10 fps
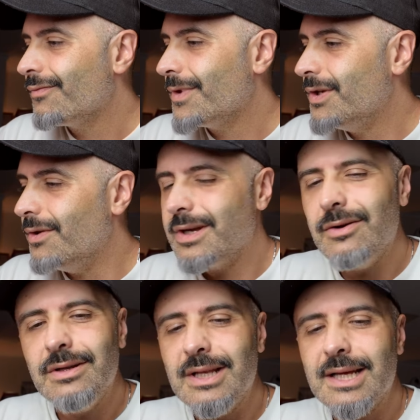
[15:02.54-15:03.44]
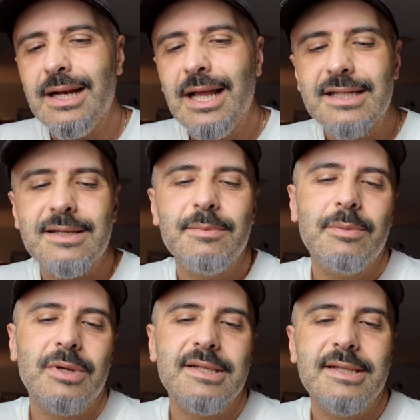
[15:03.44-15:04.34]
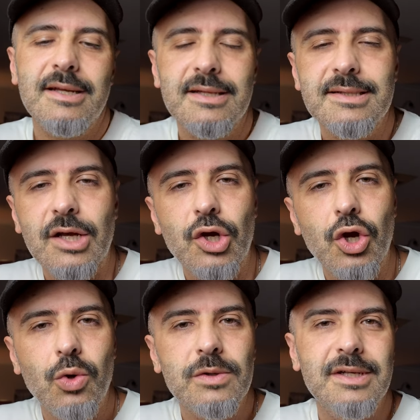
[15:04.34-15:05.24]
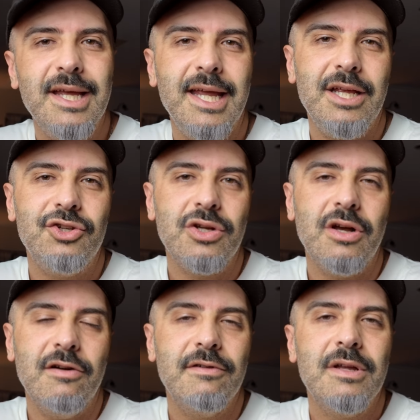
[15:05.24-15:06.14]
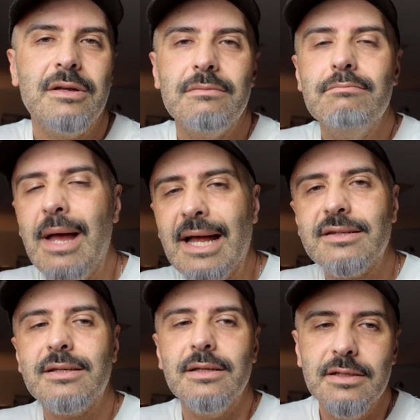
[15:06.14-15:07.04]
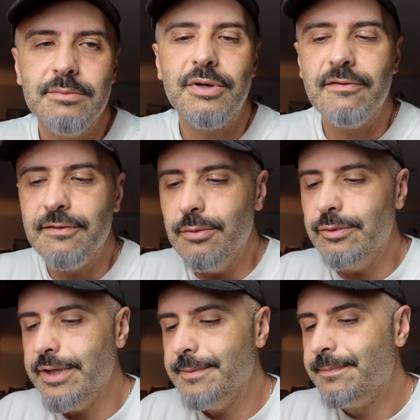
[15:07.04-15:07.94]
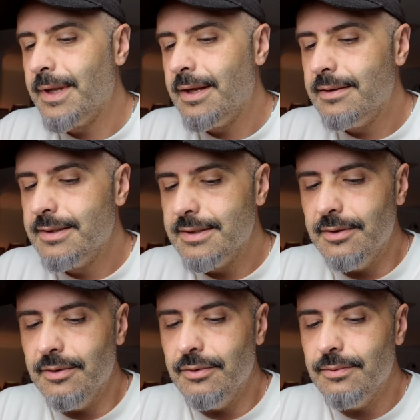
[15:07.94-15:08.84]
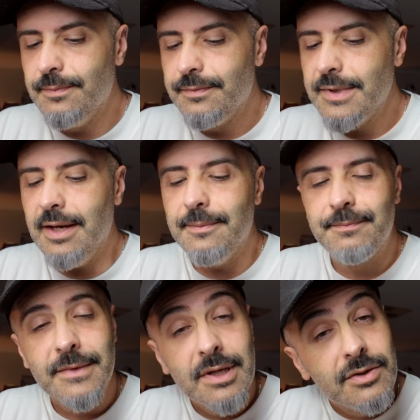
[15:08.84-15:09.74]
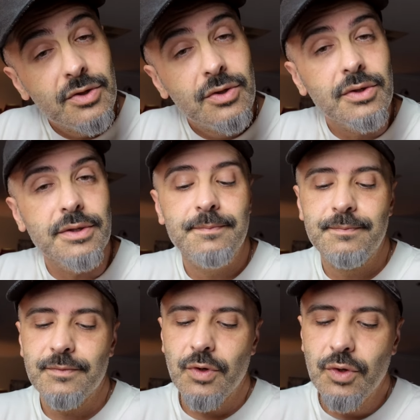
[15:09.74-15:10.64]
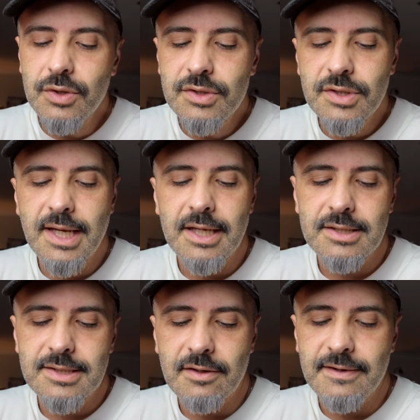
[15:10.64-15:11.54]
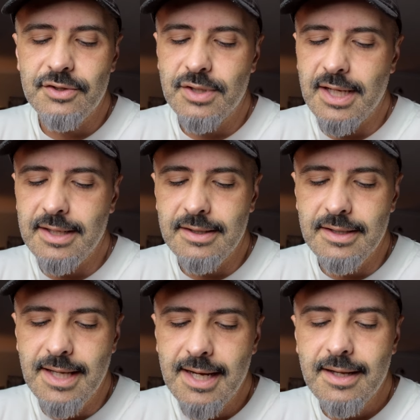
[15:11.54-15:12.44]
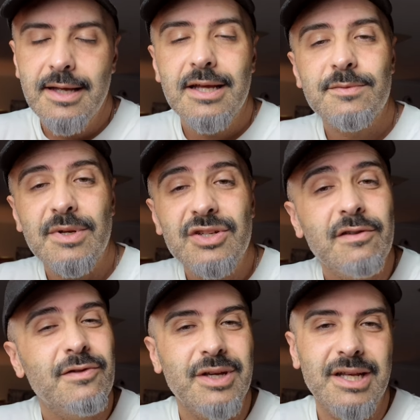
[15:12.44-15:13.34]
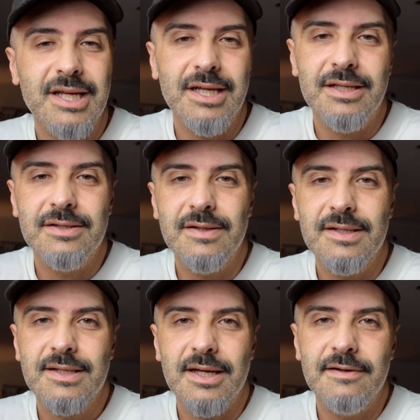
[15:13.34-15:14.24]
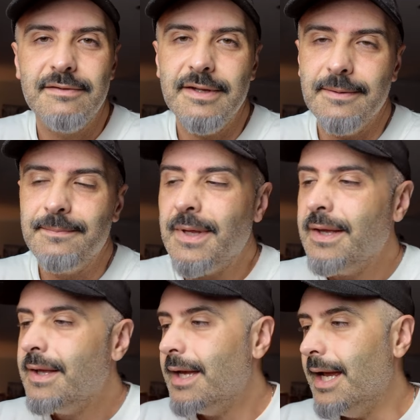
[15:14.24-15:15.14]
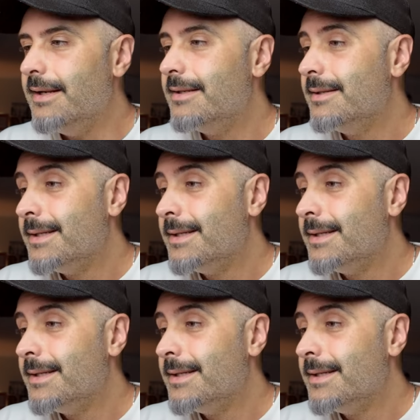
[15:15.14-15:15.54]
you know kind of, kind of like some people consider this the golden age of masculine perfumery. So, yeah, it's good. Good to get yourself educated in that, especially if you're getting into this kind of thing. And